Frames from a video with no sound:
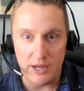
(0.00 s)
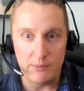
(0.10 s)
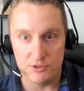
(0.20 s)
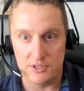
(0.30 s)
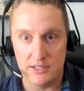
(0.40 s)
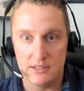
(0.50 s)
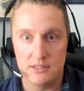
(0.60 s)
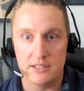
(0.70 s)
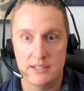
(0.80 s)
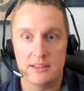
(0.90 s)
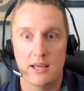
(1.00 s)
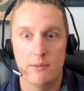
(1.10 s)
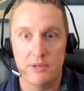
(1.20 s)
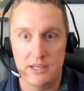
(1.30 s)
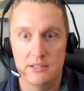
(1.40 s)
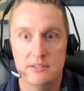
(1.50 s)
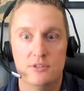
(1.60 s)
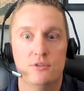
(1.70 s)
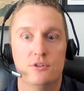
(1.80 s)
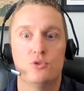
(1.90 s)
able to get them
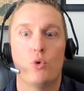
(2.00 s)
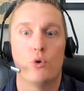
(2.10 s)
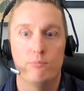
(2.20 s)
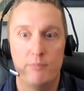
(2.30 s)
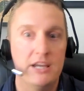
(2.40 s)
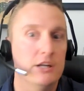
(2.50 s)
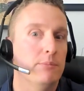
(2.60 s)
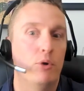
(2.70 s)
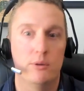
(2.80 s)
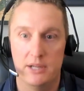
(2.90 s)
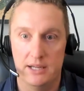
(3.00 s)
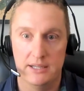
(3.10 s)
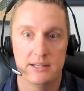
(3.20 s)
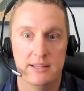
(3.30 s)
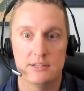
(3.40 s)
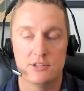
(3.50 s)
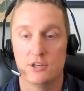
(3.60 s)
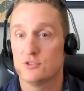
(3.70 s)
into the door, make an appointment, and get that done?